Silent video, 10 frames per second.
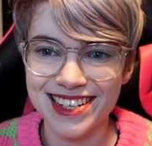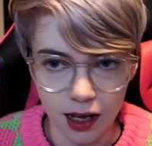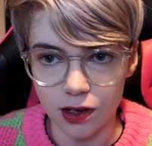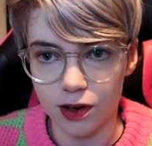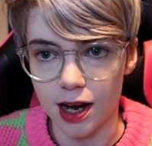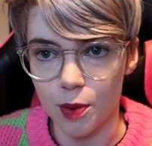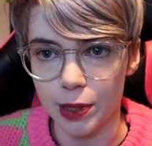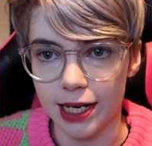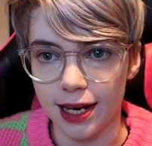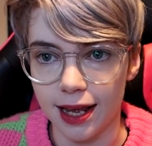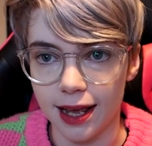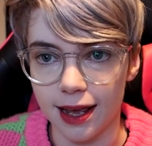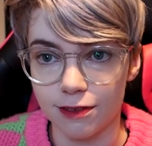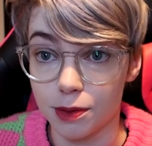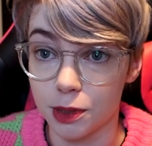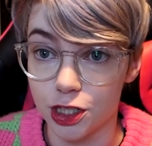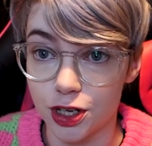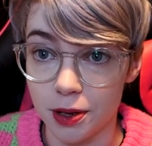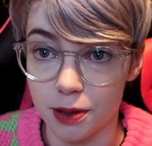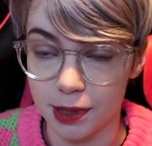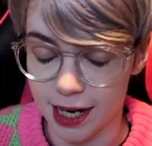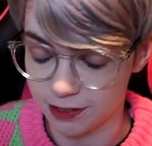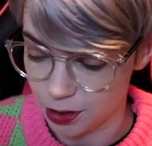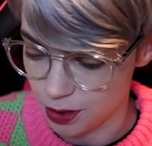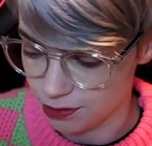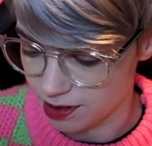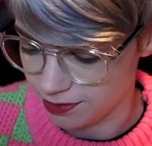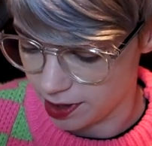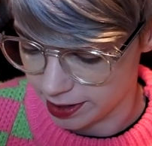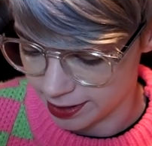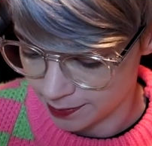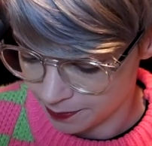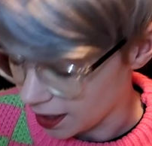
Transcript: I got carpet in here. If I'm going to show you, I'm going to have to hoover it first.